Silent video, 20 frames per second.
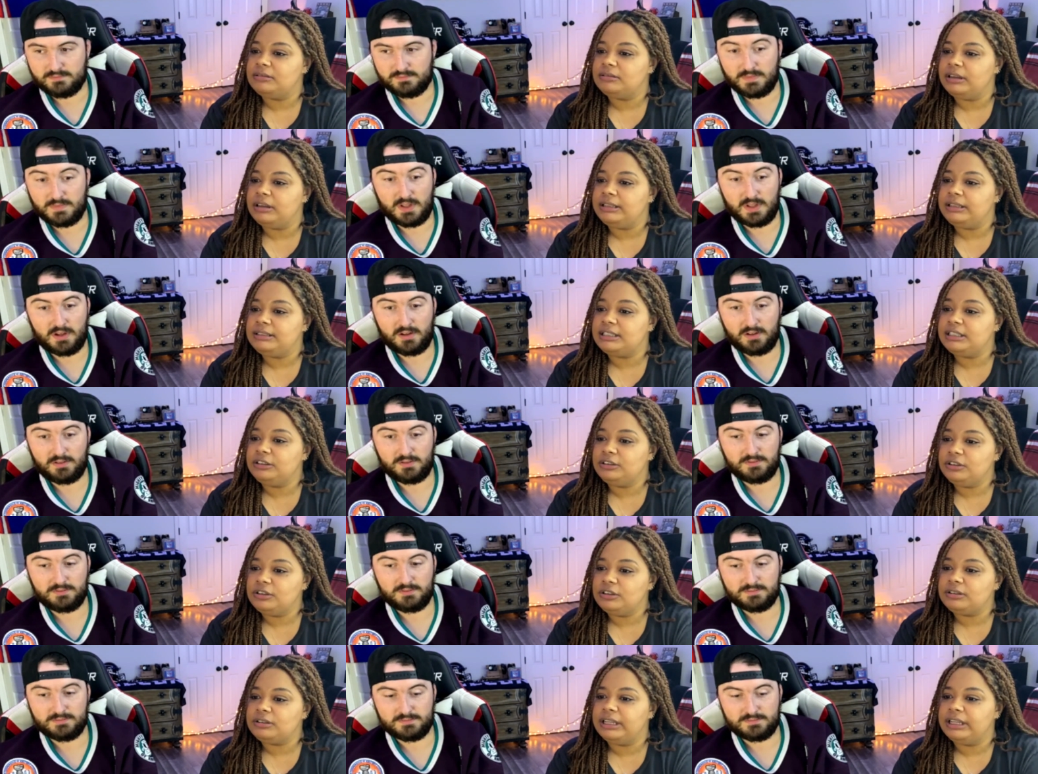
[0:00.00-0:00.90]
Speaker 1: it did
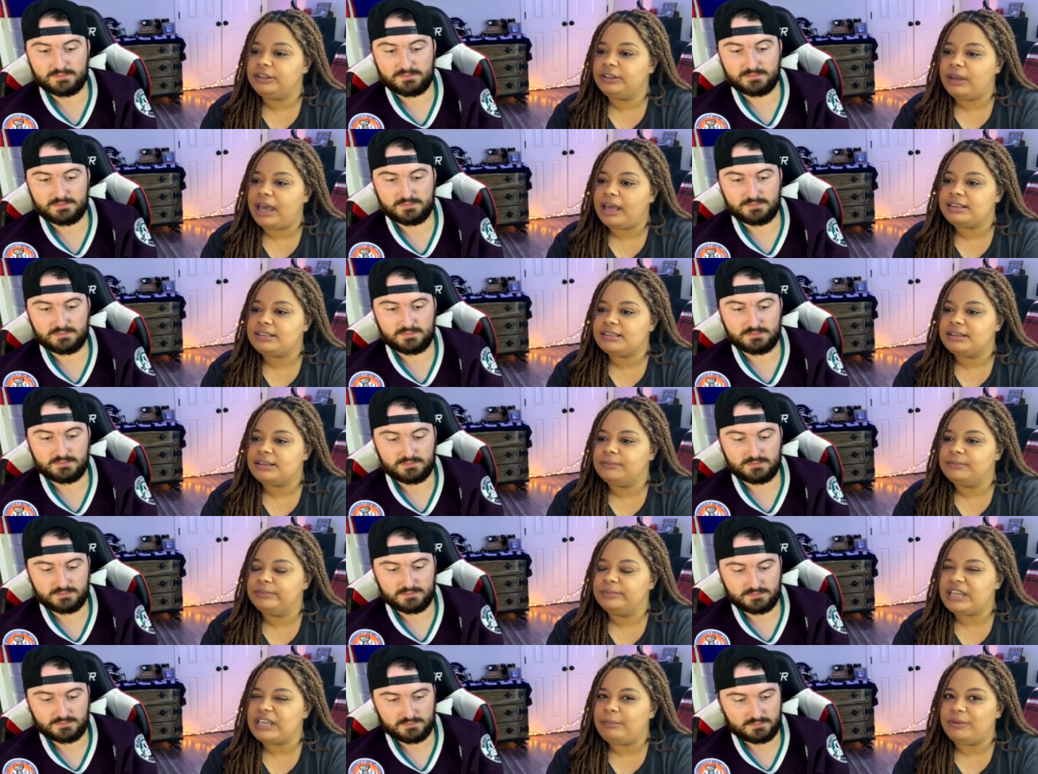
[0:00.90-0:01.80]
look like you had some
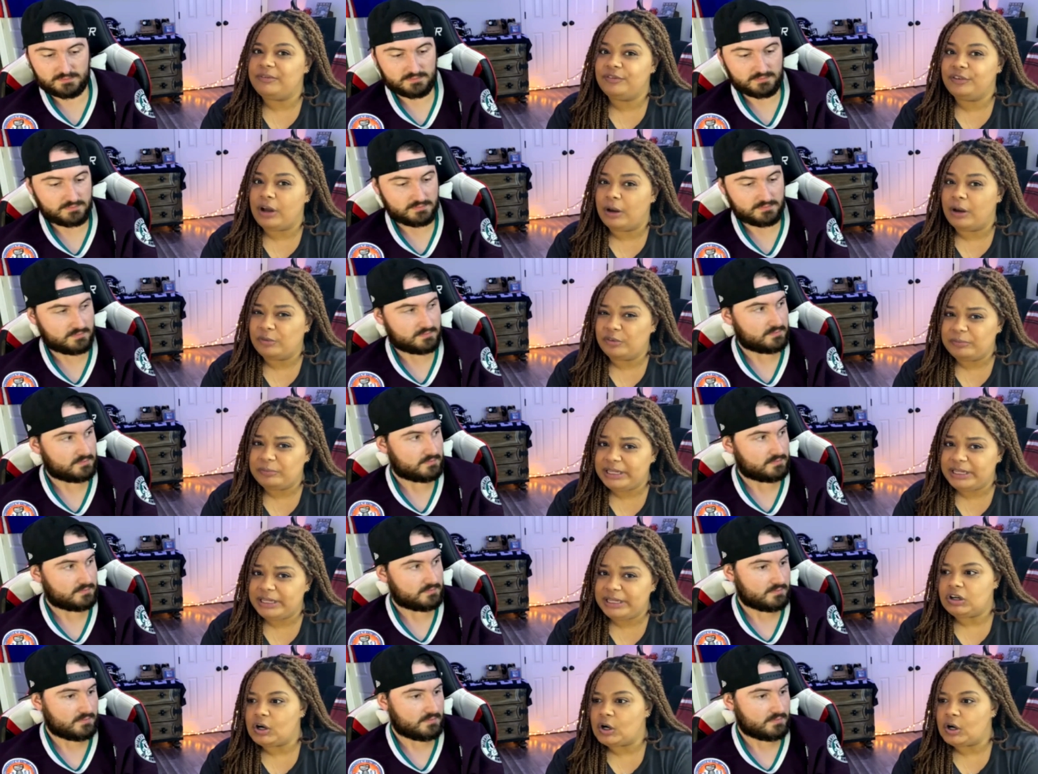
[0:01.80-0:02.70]
type of
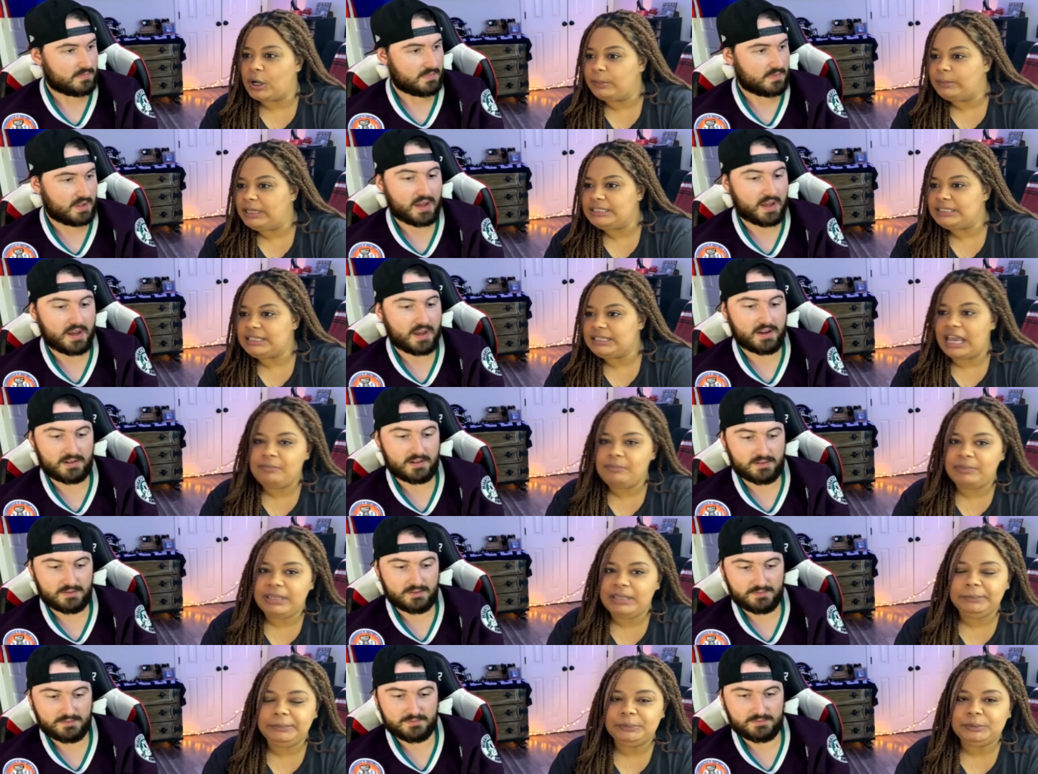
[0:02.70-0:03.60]
government army yeah. type
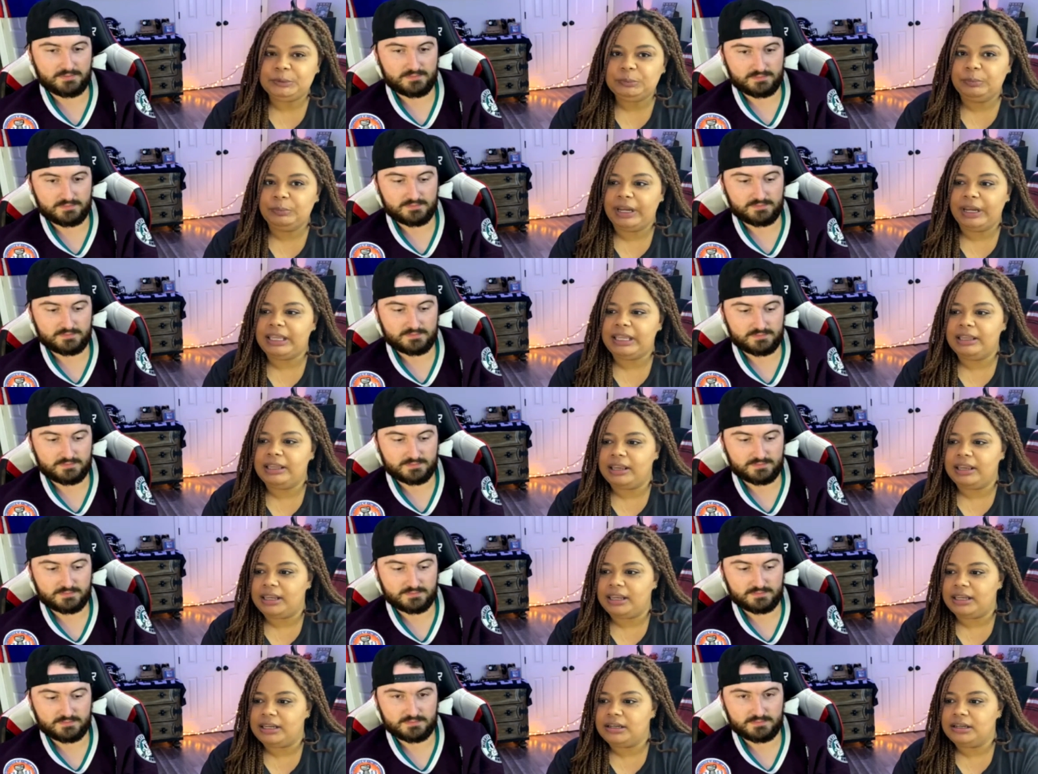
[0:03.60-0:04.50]
people breaking
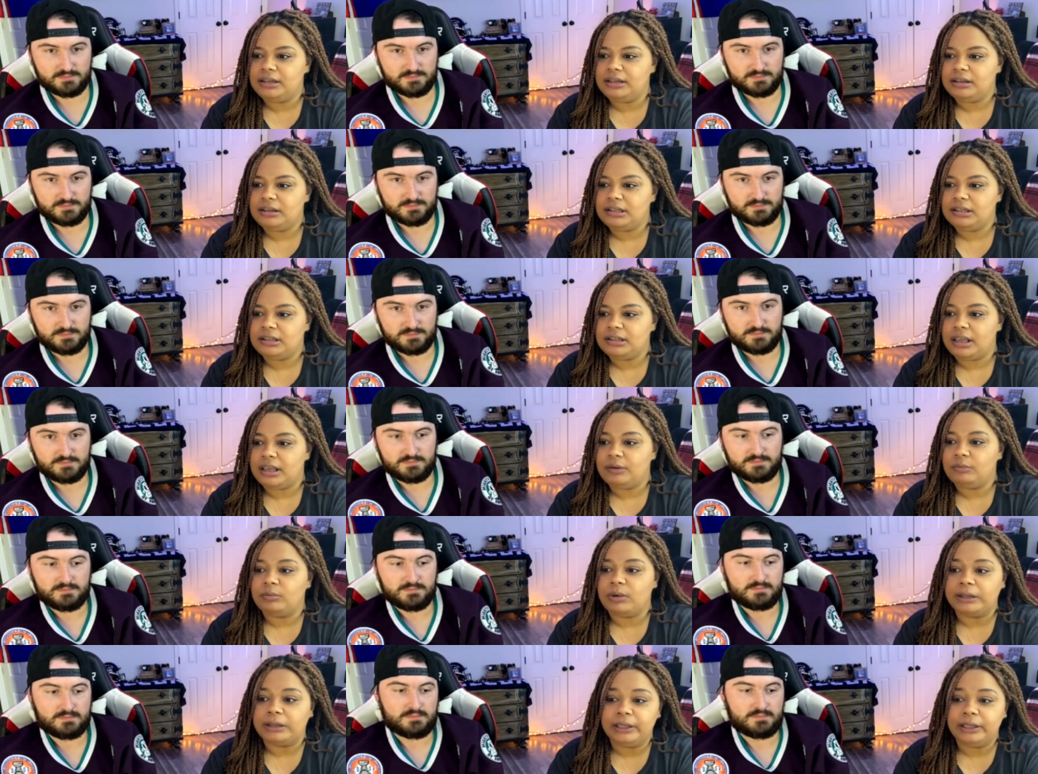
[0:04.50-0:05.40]
in and
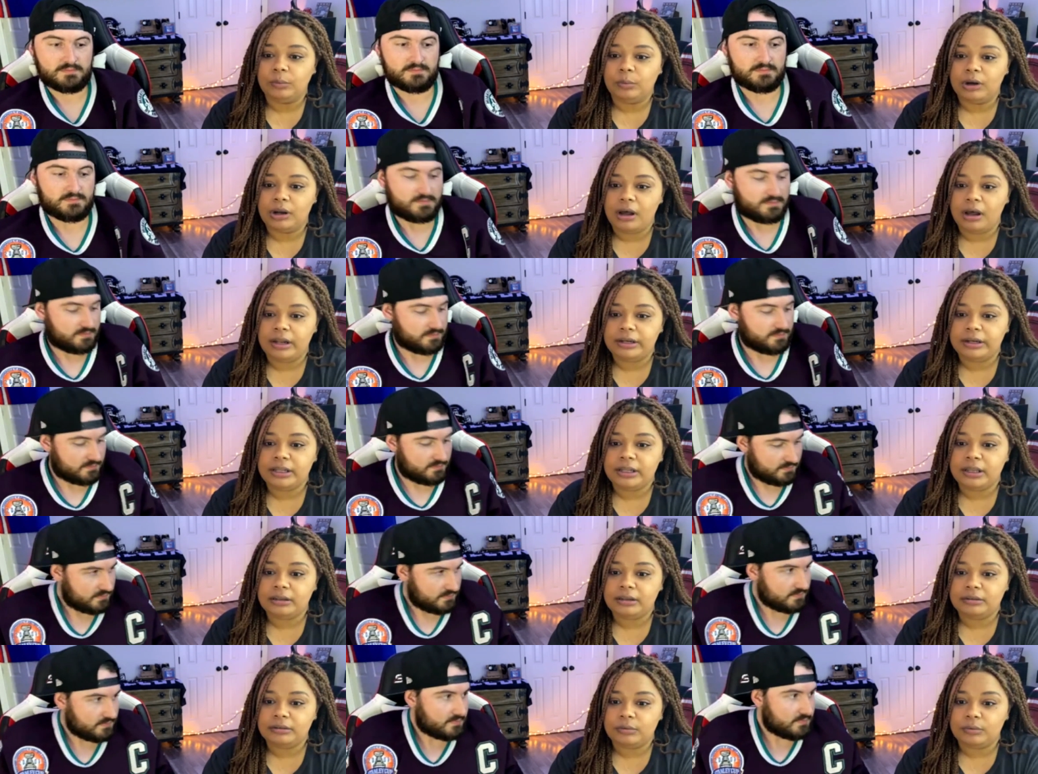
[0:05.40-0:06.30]
wrecking
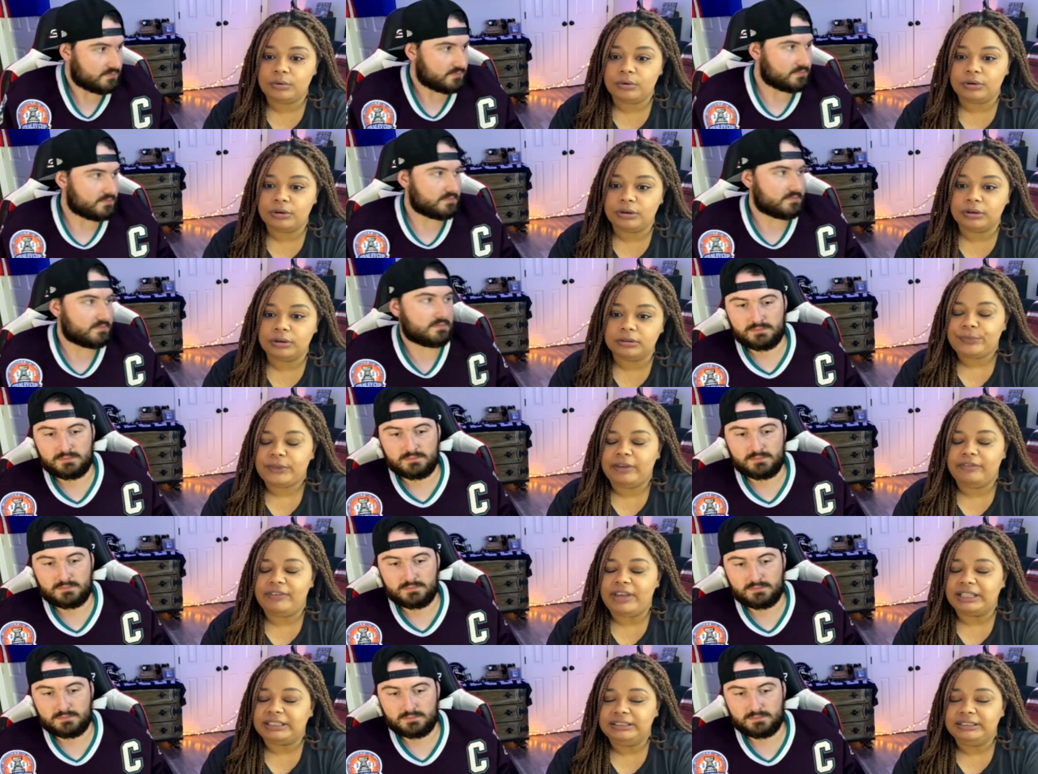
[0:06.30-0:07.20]
Wakanda or
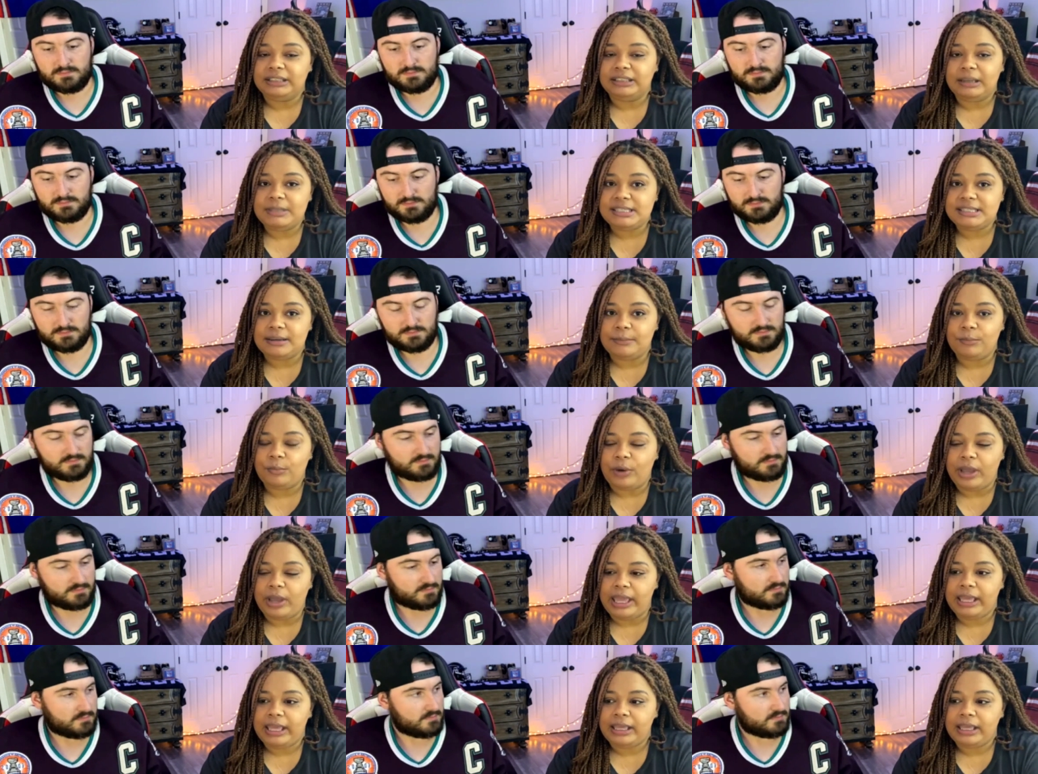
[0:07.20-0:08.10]
affecting them in some
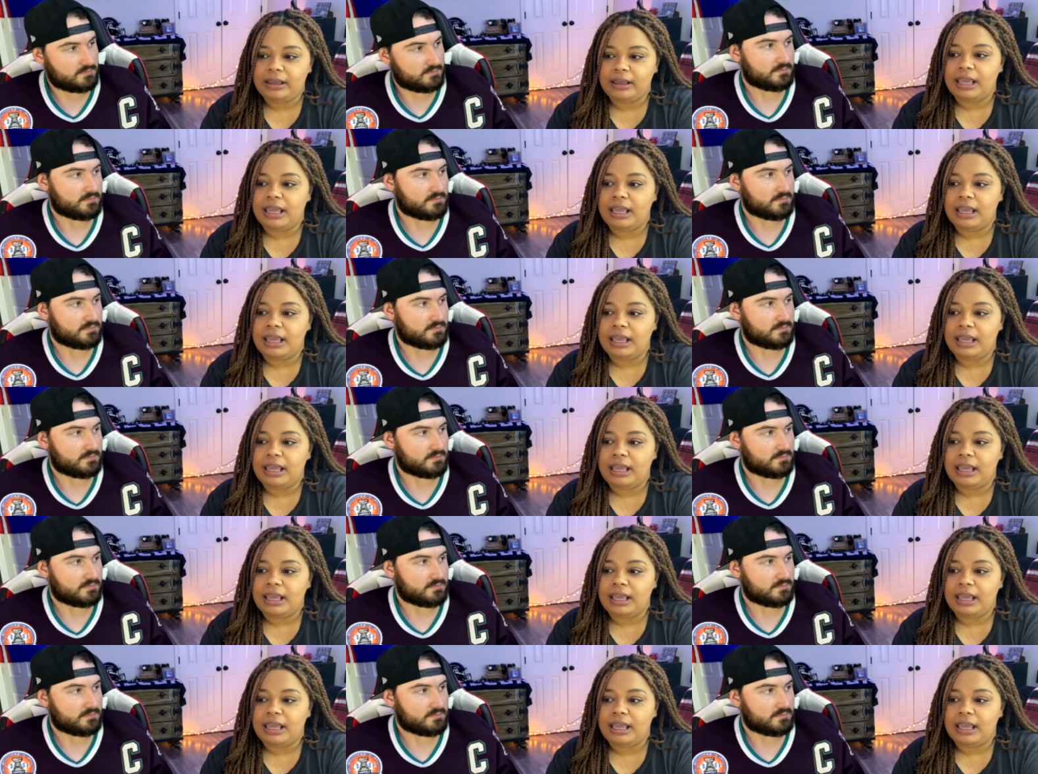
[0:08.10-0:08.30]
way.